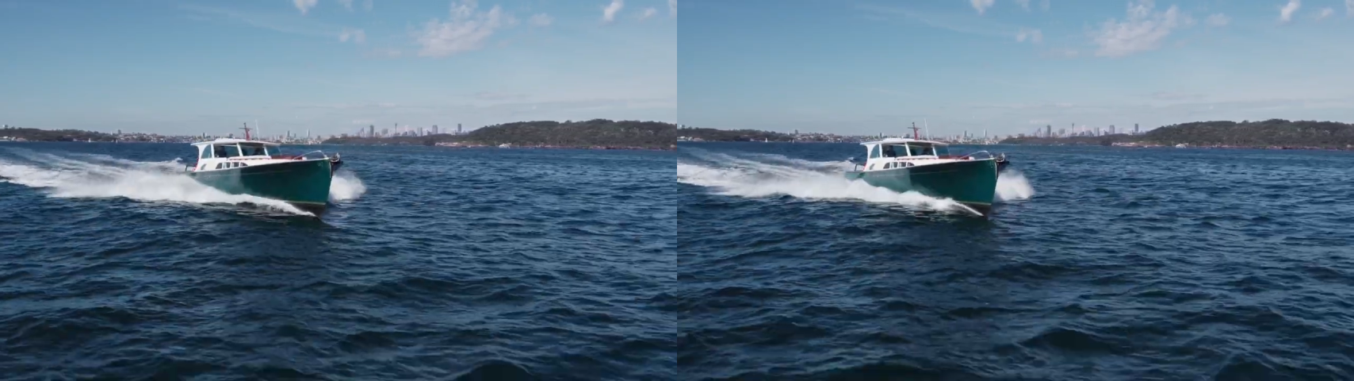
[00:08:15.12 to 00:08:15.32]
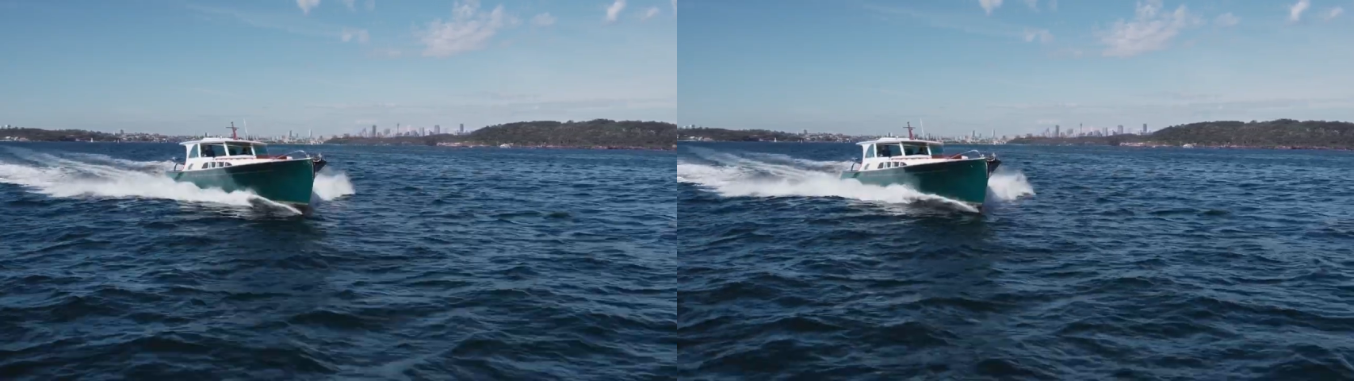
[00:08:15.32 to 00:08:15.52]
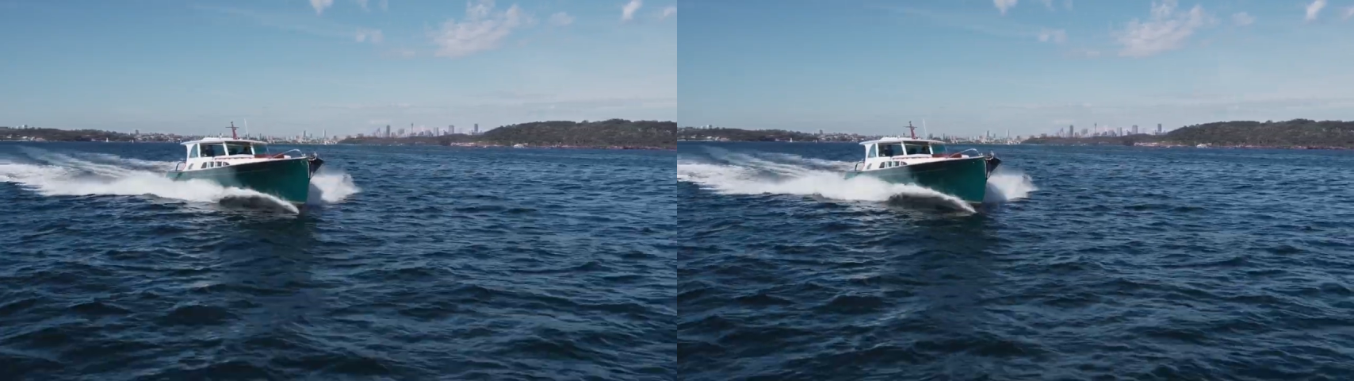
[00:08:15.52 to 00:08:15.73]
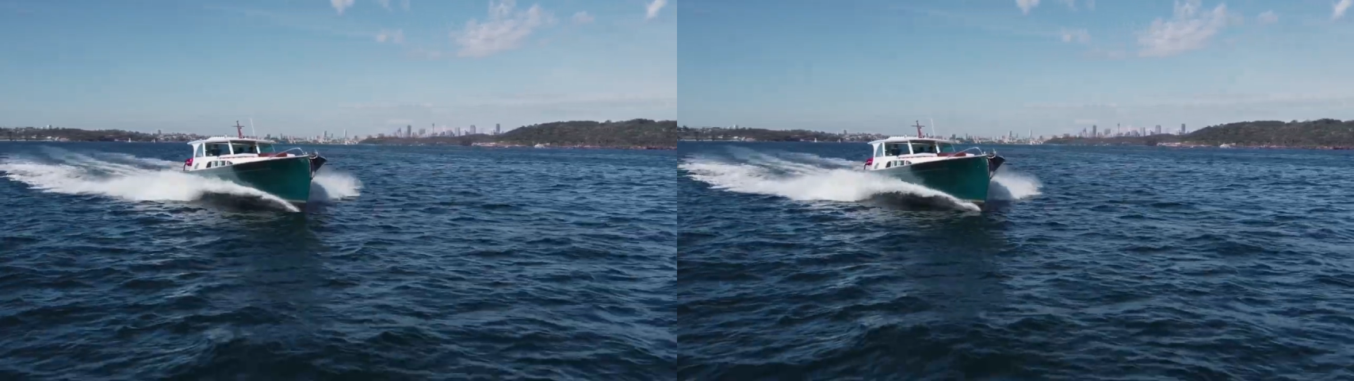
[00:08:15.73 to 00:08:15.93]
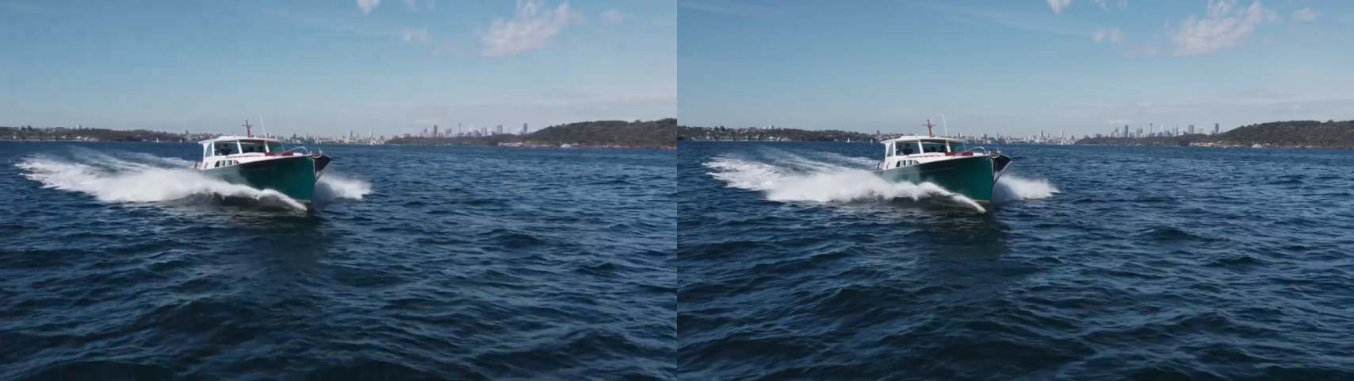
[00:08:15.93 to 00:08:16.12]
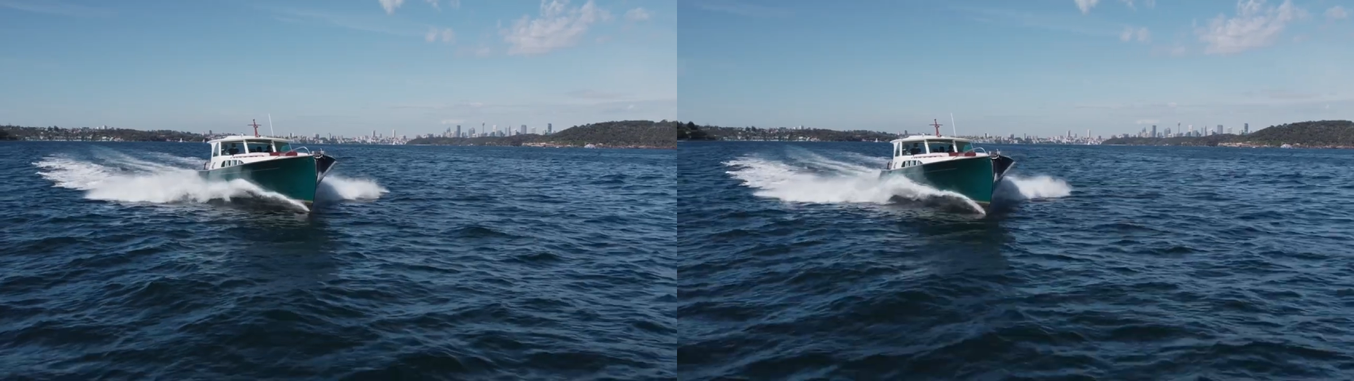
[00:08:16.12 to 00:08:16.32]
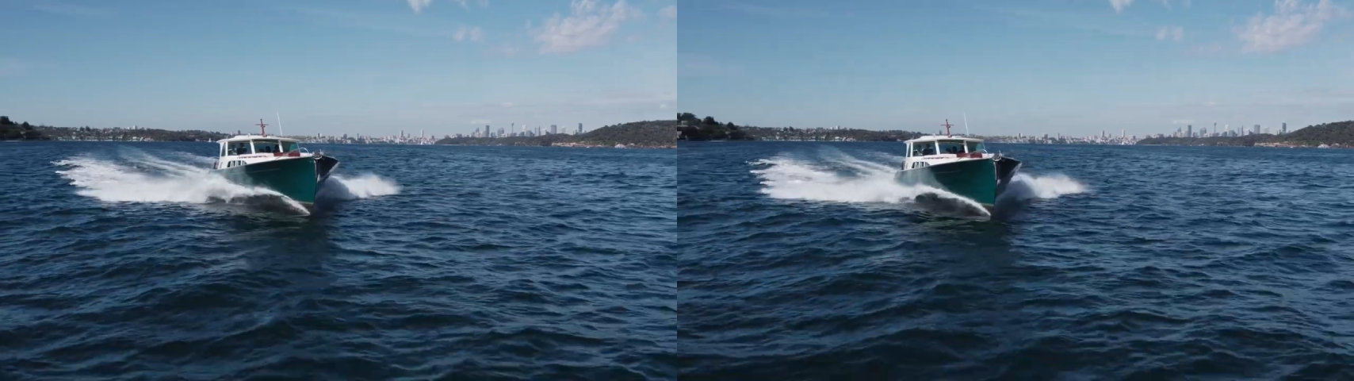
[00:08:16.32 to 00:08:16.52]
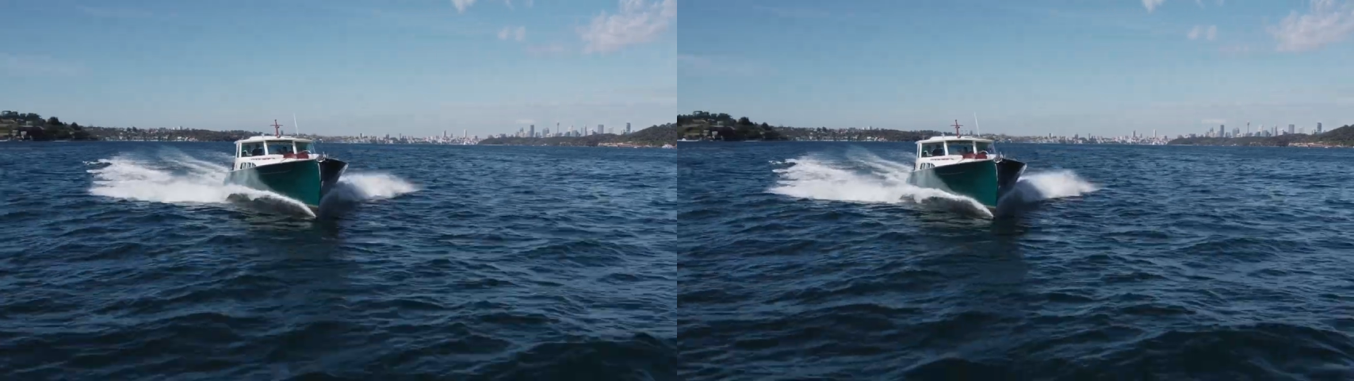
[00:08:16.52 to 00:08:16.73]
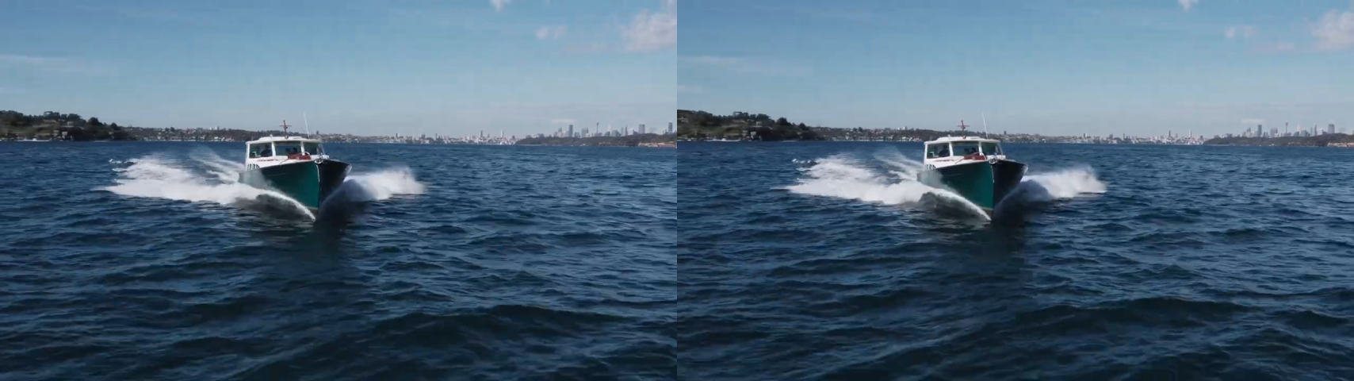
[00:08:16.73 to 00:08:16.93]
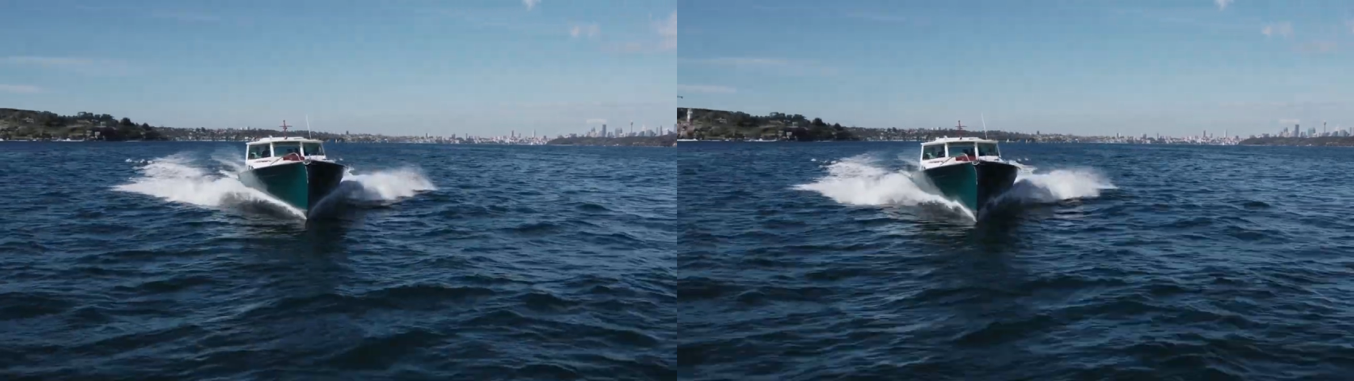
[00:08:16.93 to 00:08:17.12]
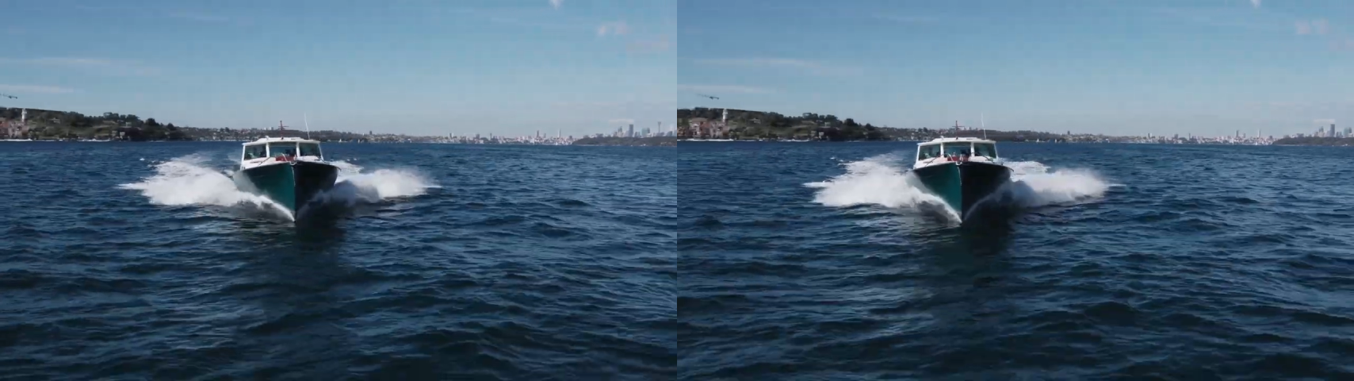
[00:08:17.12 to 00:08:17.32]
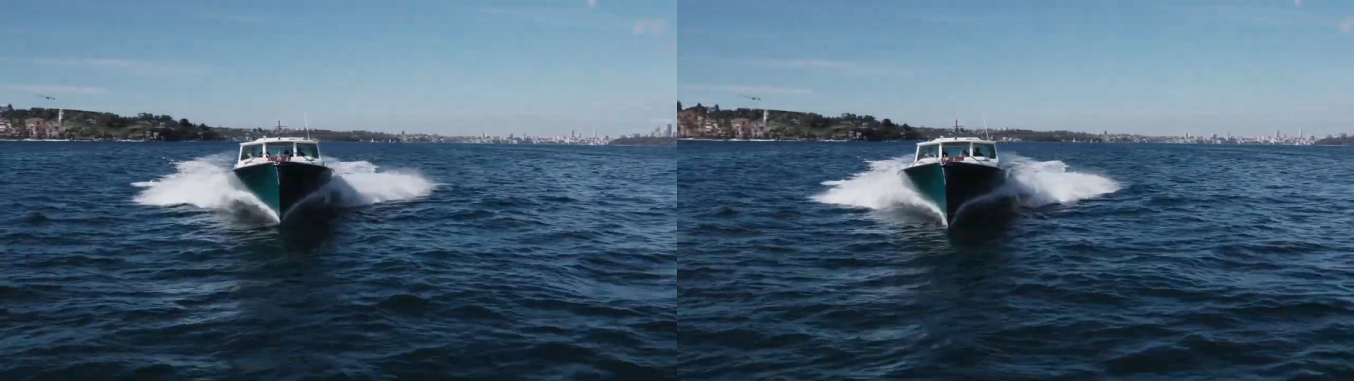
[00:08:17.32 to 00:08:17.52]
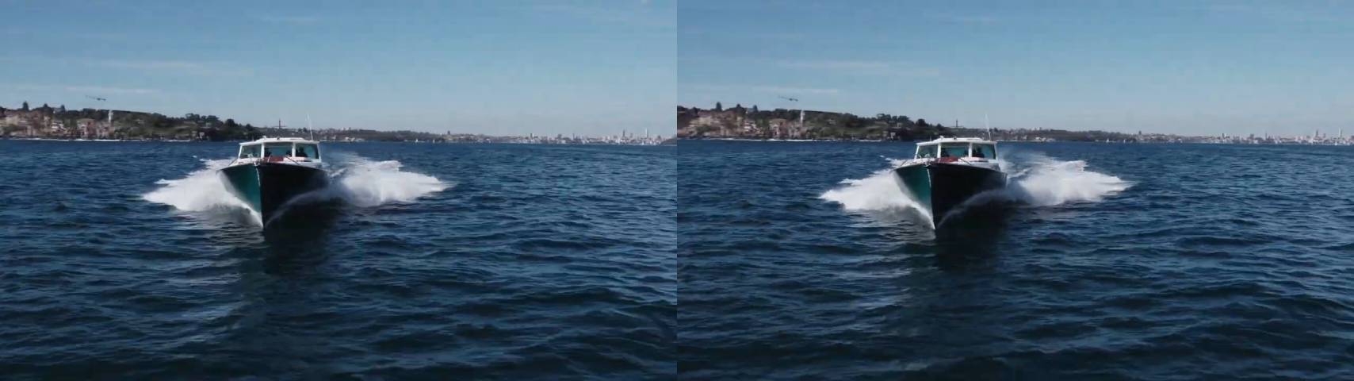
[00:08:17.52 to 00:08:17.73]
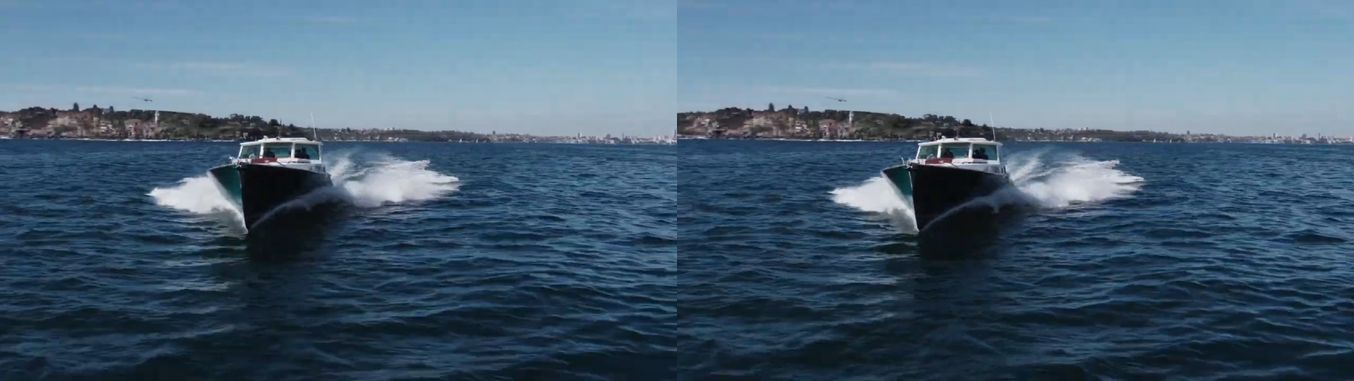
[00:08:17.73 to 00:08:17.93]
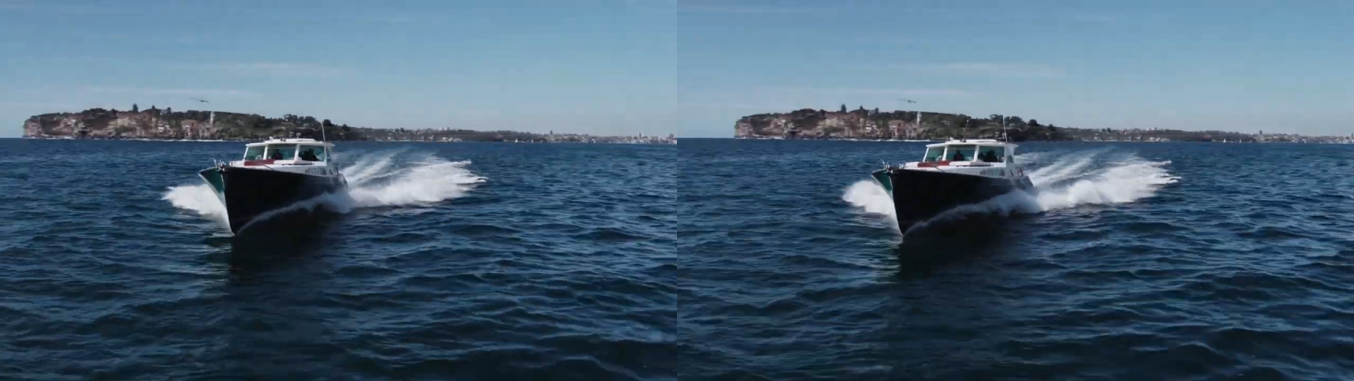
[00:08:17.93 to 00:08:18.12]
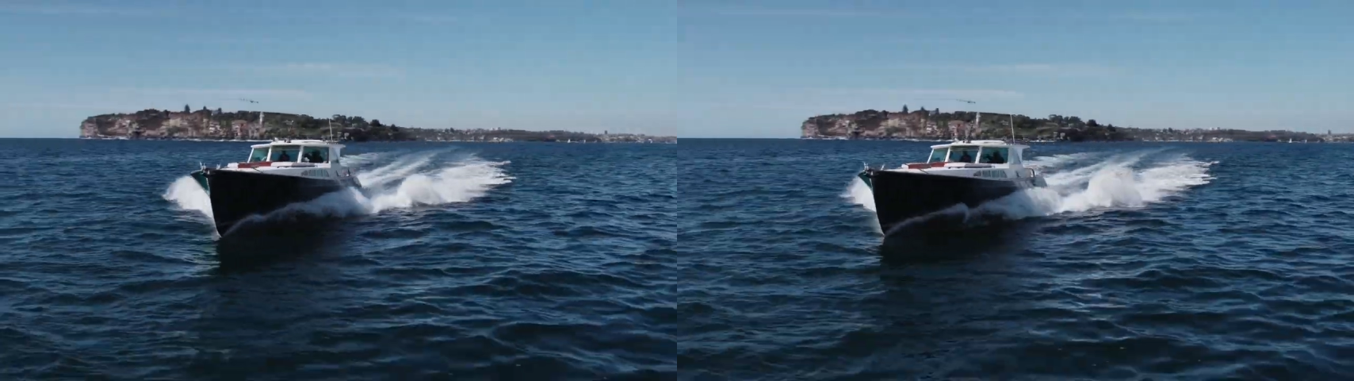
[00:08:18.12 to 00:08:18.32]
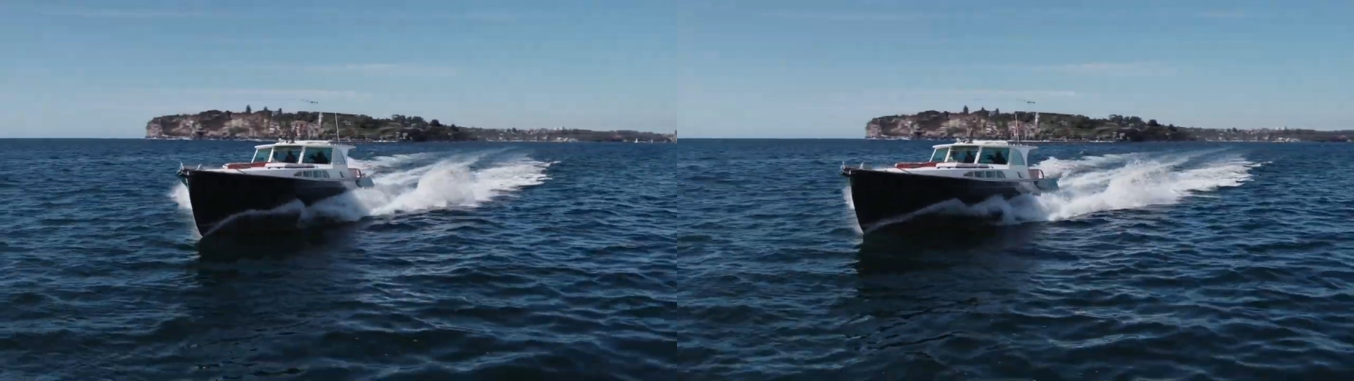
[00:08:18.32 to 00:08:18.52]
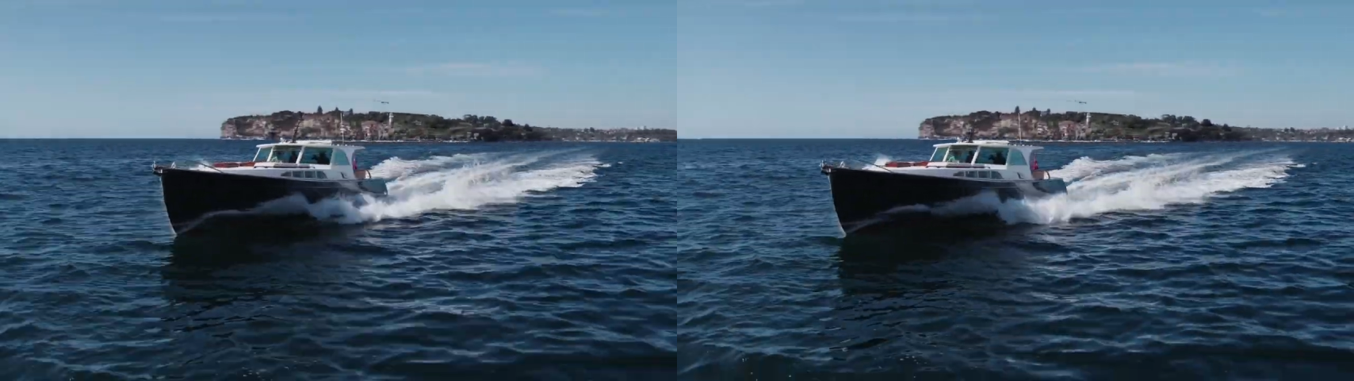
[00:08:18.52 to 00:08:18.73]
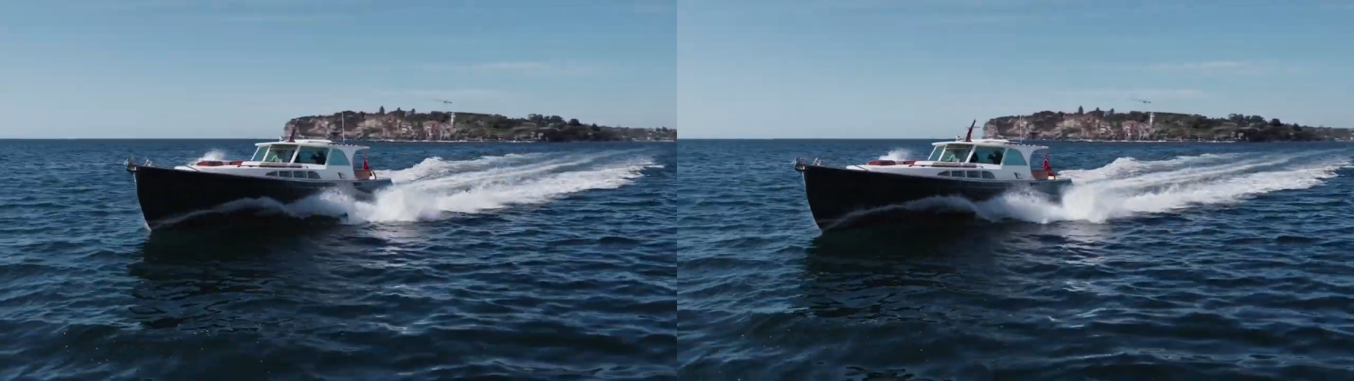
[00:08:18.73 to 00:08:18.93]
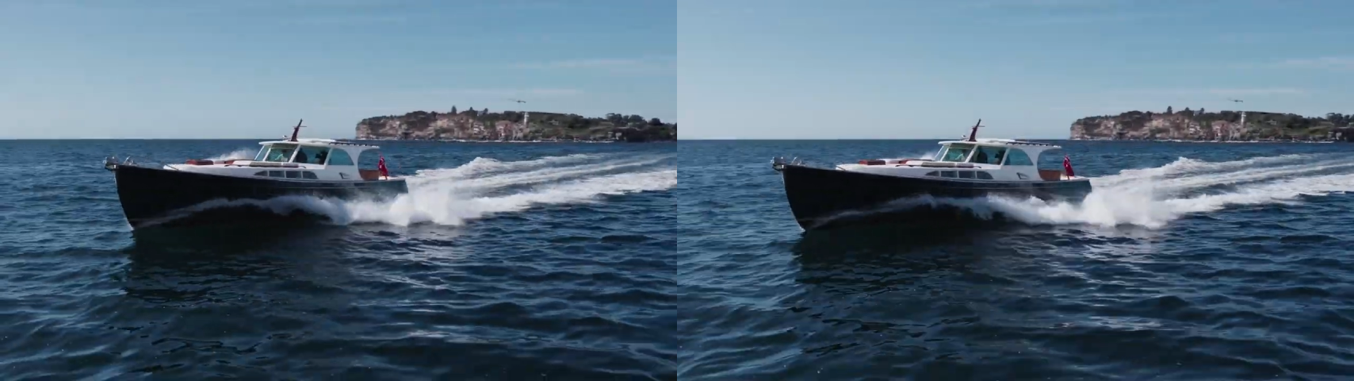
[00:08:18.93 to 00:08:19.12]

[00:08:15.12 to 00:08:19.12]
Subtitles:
Nobody's mouth can be seen.